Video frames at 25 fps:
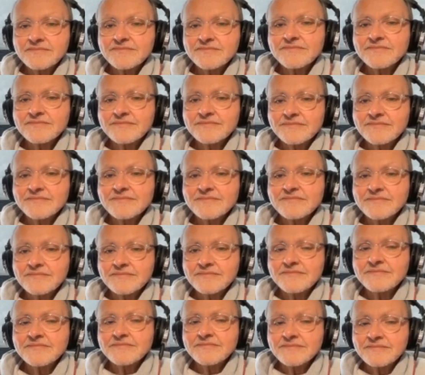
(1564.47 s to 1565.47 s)

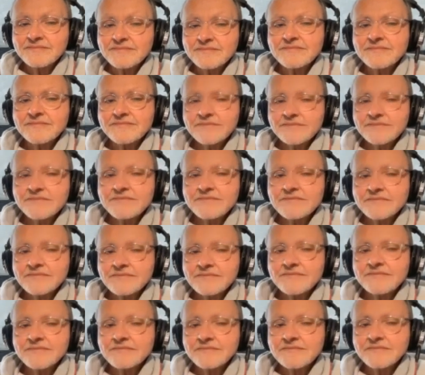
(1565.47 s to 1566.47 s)

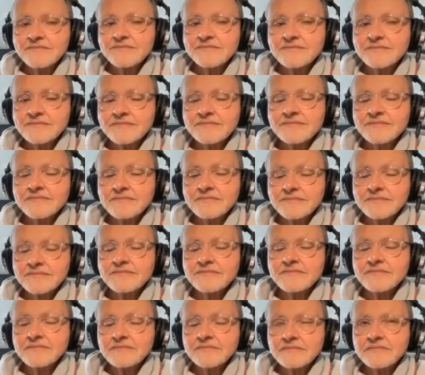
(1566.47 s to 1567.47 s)

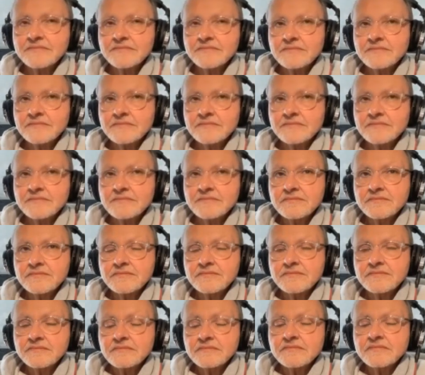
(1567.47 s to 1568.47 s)

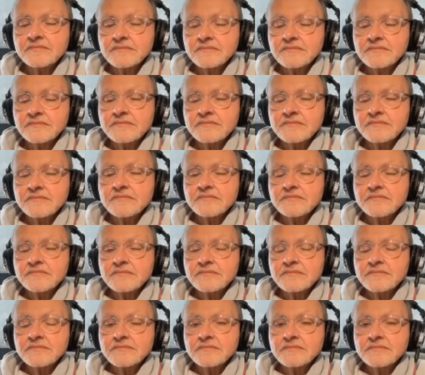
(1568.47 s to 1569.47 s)

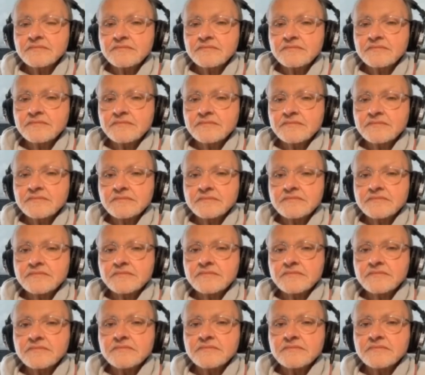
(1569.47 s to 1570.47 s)

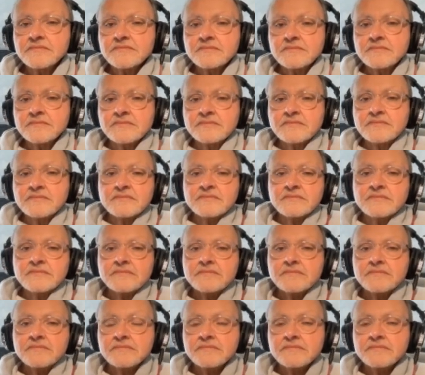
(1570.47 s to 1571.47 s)

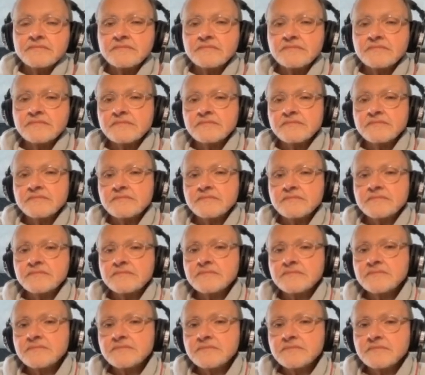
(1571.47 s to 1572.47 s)
The person shown says nothing.